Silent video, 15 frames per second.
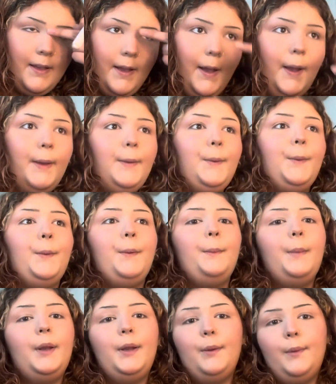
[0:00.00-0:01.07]
I know I've
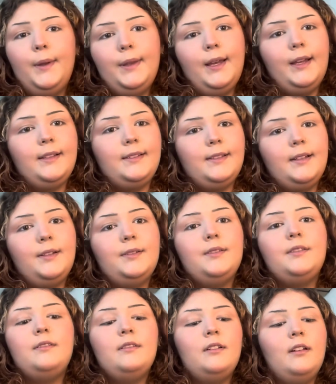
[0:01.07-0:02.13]
been doing that
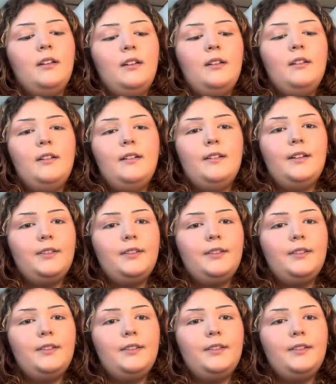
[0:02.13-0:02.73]
since I